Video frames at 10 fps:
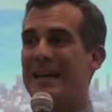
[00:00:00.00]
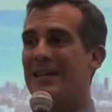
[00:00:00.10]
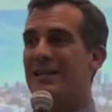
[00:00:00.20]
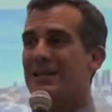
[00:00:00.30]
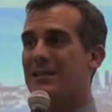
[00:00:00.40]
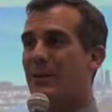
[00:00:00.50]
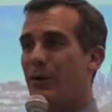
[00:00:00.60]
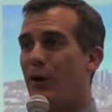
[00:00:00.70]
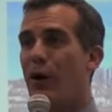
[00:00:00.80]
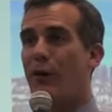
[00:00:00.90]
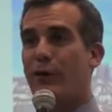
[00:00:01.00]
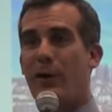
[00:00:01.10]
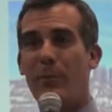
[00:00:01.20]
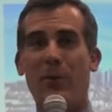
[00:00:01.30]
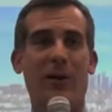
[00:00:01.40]
in this summer
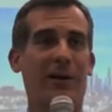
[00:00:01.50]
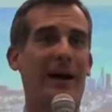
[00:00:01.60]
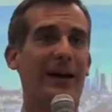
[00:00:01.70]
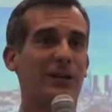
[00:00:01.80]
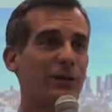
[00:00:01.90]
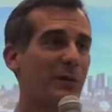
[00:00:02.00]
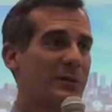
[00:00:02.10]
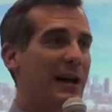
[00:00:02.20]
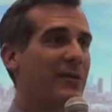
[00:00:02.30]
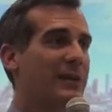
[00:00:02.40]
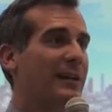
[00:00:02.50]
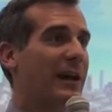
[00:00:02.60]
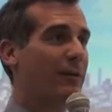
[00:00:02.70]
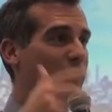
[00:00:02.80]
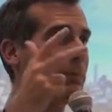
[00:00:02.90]
from Boyle Heights, from South
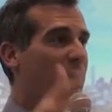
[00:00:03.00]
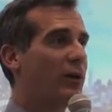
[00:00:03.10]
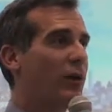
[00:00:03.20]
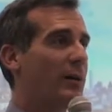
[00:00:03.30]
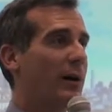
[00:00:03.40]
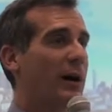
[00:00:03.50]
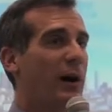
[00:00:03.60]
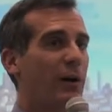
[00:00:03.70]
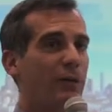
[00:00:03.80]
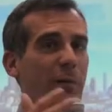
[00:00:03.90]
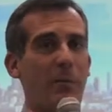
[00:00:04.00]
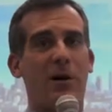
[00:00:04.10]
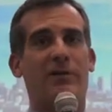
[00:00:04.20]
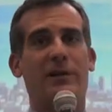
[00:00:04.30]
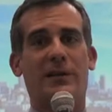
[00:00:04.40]
LA, from Pacoima, from
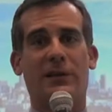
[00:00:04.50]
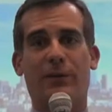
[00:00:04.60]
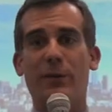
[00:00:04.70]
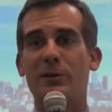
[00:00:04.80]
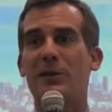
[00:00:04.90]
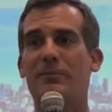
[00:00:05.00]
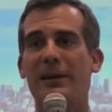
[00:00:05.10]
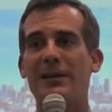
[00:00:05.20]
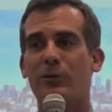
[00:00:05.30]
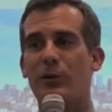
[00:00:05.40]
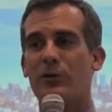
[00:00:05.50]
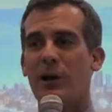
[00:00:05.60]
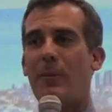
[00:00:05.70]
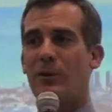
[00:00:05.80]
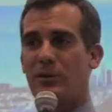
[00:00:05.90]
Mar Vista, from some place where those
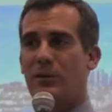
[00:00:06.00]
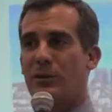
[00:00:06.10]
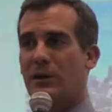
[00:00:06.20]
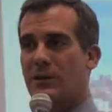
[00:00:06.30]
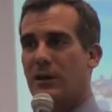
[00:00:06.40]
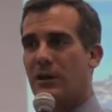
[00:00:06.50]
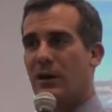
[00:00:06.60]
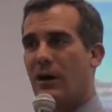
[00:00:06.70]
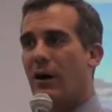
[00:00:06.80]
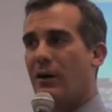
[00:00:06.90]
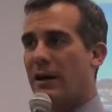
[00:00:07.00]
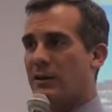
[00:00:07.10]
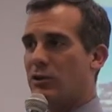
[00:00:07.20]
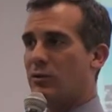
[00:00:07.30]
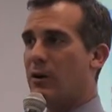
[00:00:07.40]
opportunities aren't
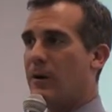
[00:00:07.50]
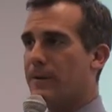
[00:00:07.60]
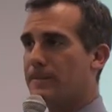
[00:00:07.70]
as strong.